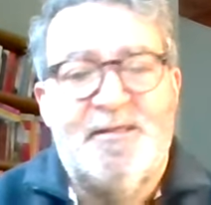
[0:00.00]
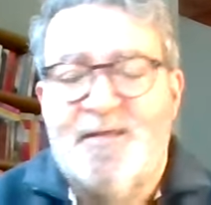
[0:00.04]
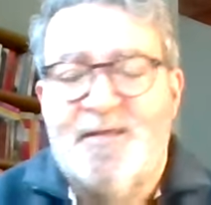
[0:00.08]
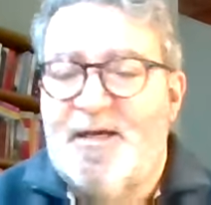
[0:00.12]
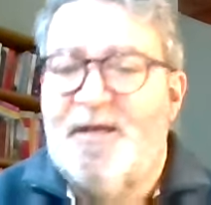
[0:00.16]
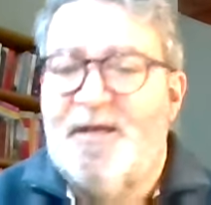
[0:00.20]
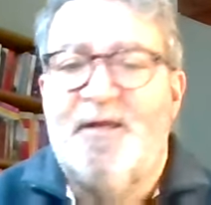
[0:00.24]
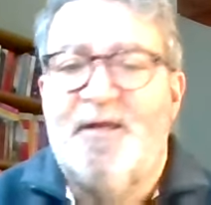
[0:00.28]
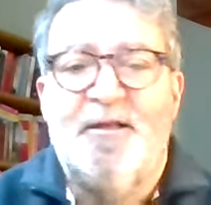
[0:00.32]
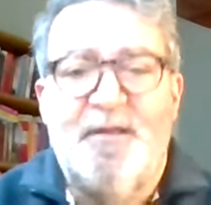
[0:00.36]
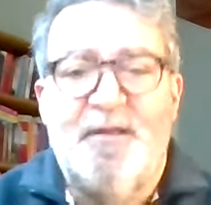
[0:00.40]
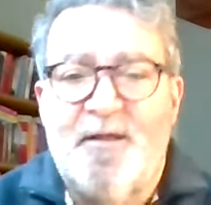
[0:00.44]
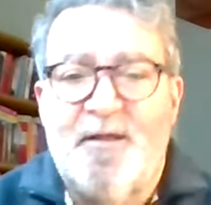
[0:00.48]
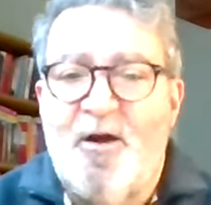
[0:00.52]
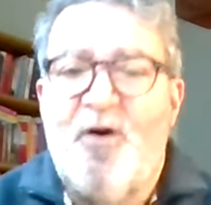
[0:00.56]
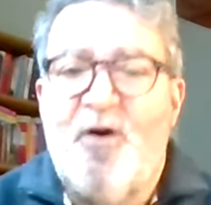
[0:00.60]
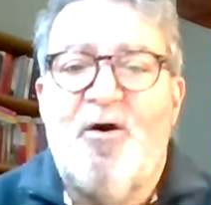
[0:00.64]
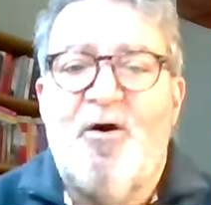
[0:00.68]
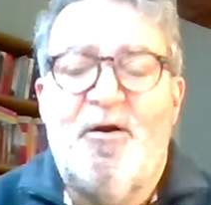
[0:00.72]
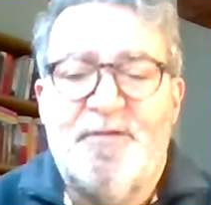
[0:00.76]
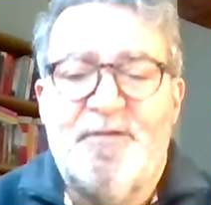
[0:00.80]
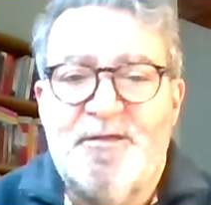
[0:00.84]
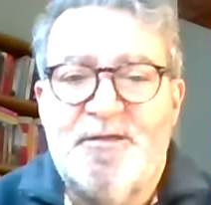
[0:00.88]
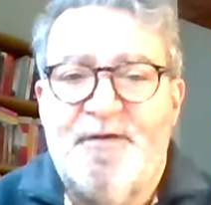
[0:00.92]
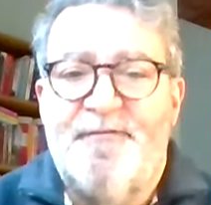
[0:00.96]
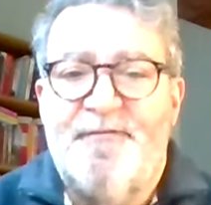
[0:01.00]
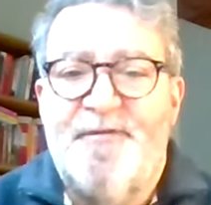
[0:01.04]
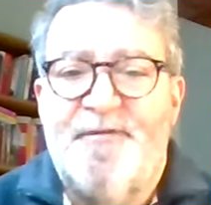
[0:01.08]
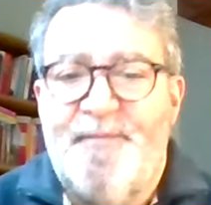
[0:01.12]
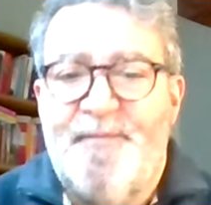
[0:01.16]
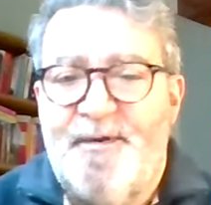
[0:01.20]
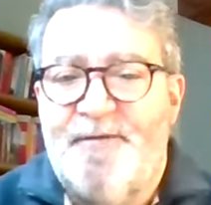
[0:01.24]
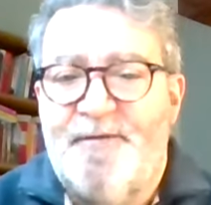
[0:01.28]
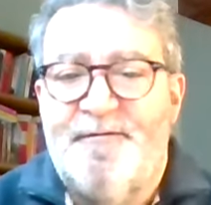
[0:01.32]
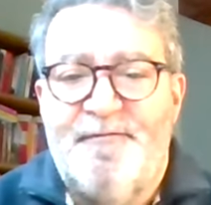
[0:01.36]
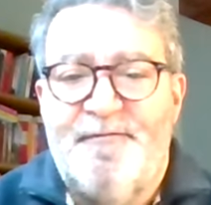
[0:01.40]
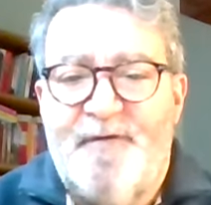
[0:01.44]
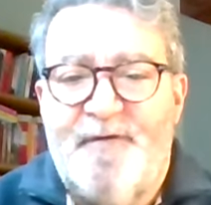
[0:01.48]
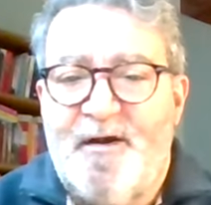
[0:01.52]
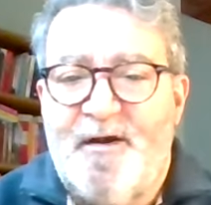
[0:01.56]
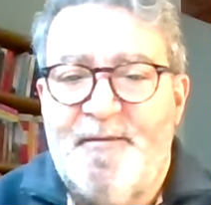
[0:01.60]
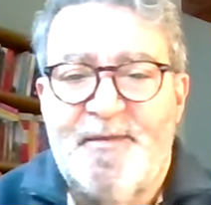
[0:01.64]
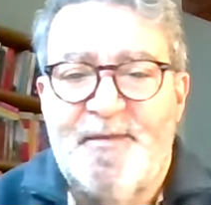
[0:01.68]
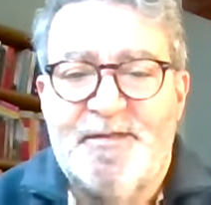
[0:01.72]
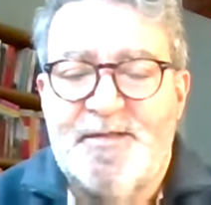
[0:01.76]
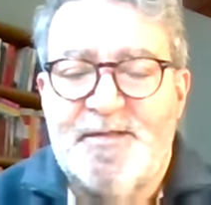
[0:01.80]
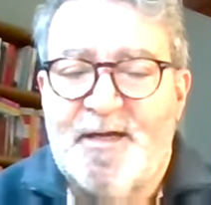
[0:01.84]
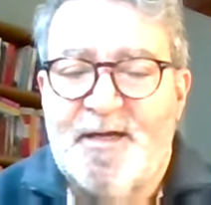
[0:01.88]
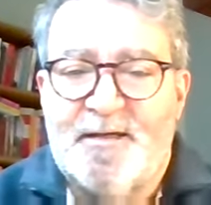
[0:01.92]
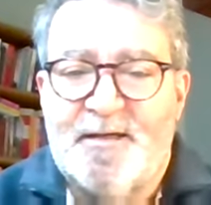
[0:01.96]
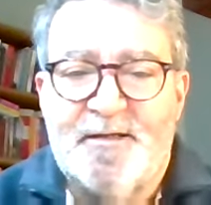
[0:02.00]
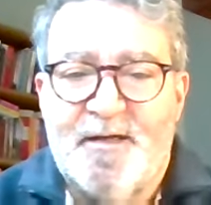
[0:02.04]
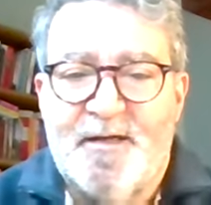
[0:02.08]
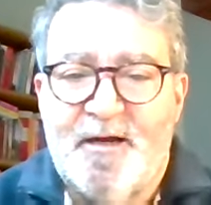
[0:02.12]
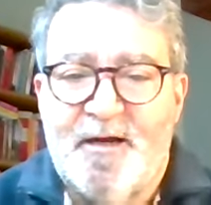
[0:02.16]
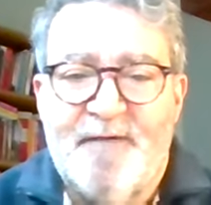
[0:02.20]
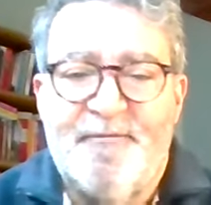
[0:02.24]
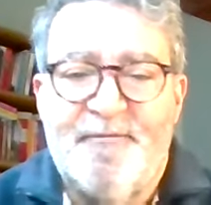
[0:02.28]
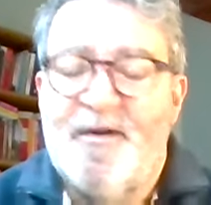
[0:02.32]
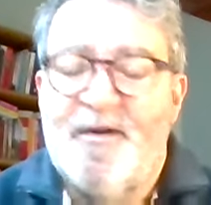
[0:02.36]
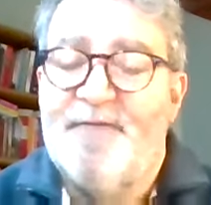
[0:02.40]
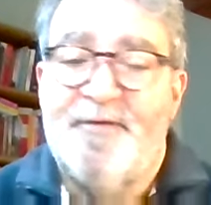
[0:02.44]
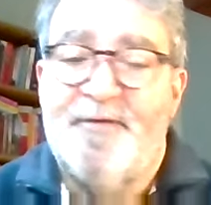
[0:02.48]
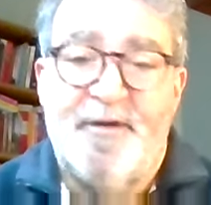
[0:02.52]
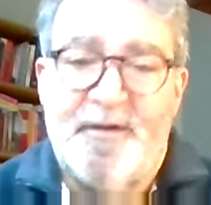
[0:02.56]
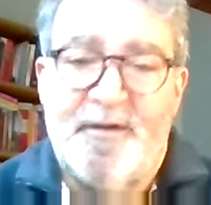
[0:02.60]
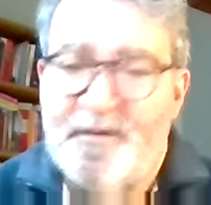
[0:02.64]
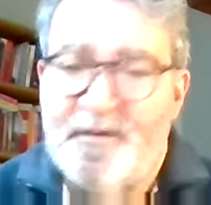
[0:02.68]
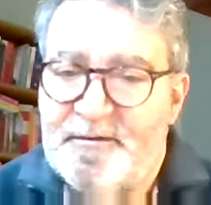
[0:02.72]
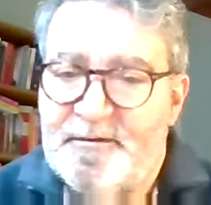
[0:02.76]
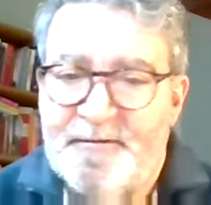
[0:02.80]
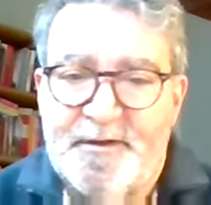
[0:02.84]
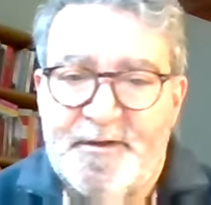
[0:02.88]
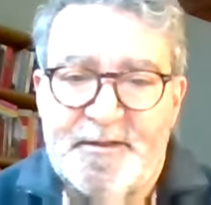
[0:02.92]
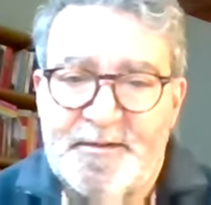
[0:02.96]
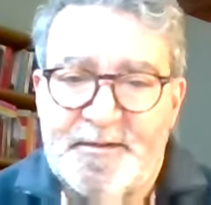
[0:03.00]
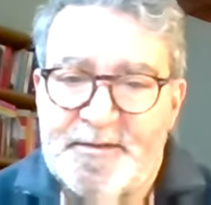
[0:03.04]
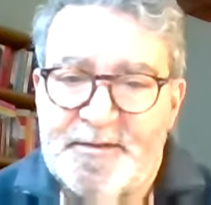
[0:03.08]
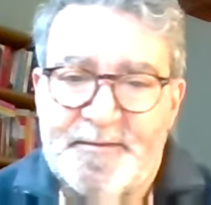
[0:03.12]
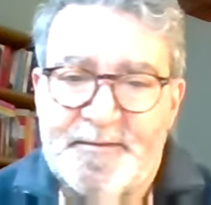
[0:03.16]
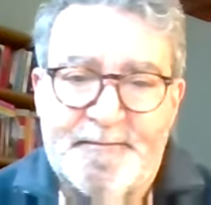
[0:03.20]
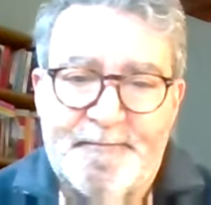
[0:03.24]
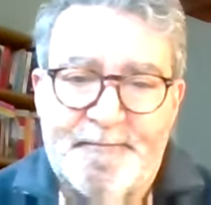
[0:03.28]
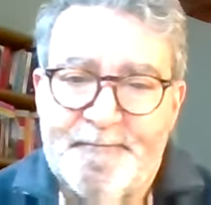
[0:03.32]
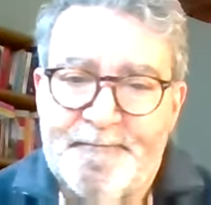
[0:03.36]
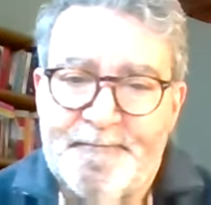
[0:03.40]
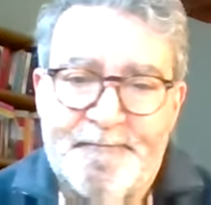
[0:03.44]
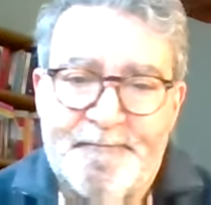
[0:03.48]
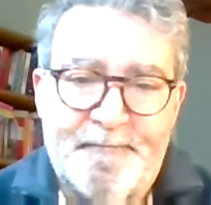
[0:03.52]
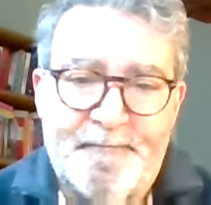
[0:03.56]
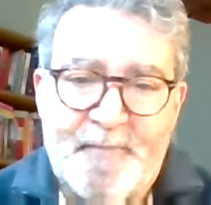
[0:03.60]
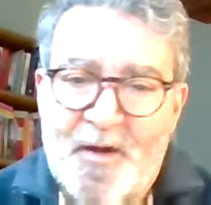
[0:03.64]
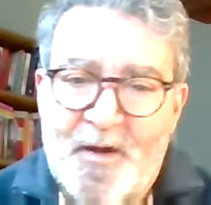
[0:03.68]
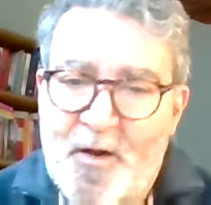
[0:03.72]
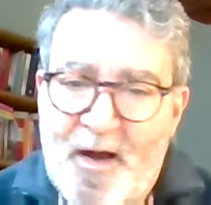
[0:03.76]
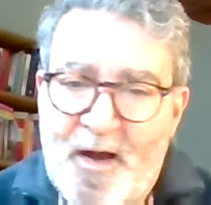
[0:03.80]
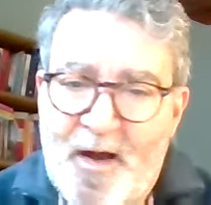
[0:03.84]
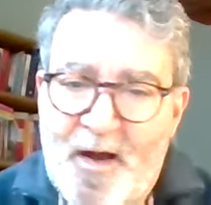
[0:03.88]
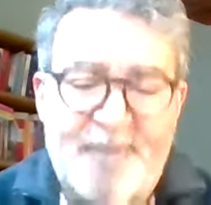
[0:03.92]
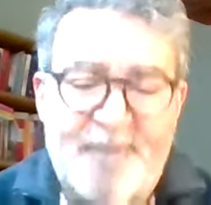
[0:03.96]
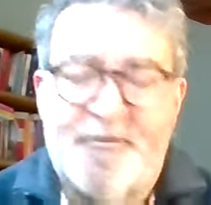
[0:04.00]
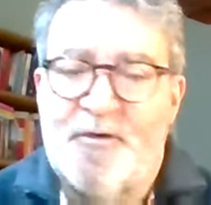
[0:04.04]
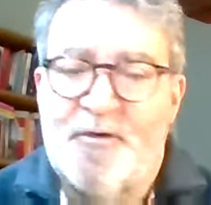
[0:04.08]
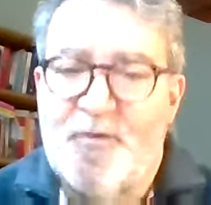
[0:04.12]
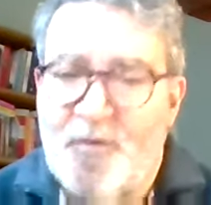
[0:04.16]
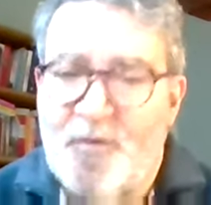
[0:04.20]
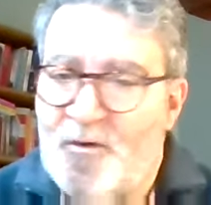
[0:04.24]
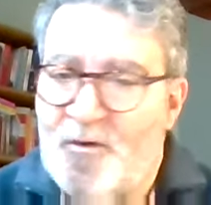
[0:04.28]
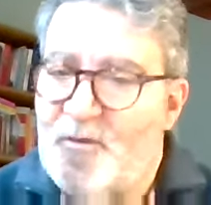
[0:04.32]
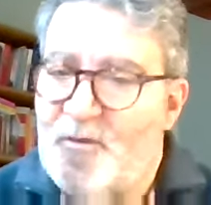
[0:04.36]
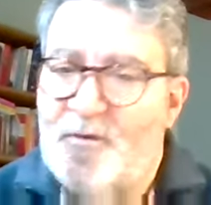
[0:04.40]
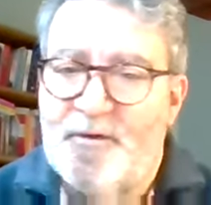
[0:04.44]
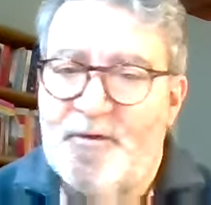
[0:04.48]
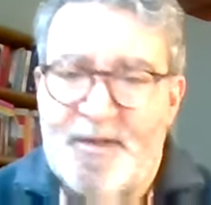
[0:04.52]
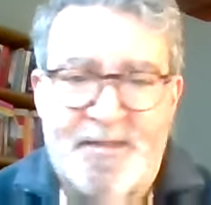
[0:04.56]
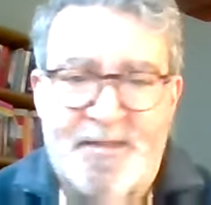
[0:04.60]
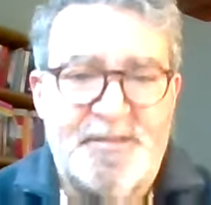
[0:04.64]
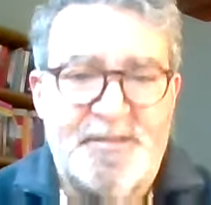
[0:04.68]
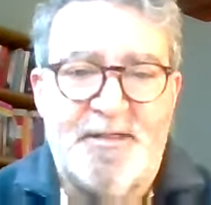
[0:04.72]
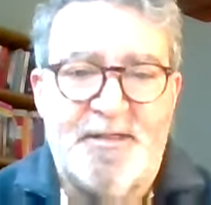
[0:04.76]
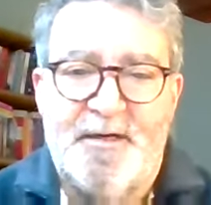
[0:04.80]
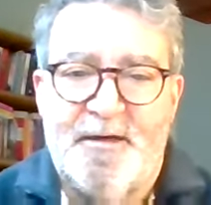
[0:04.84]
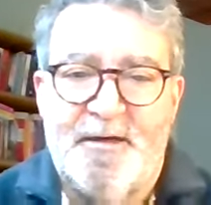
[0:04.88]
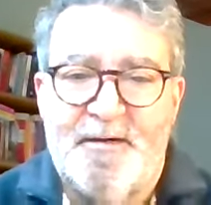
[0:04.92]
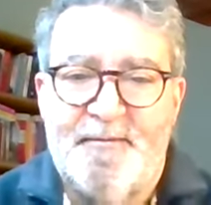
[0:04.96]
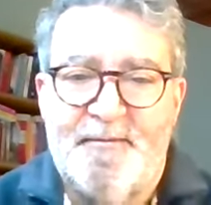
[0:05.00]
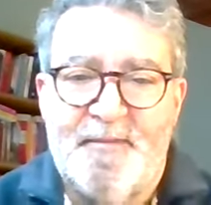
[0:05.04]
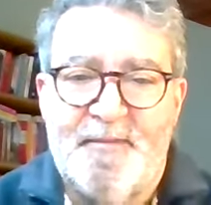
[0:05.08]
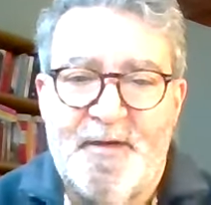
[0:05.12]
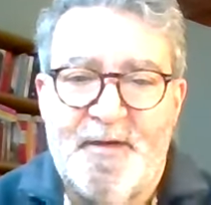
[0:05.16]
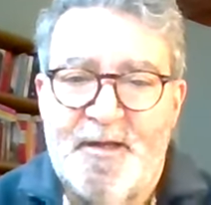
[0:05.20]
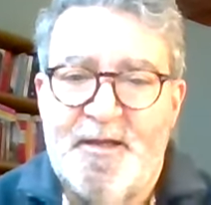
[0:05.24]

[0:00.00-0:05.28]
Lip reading: that a lot of the built environment sector have never heard of us after all this time.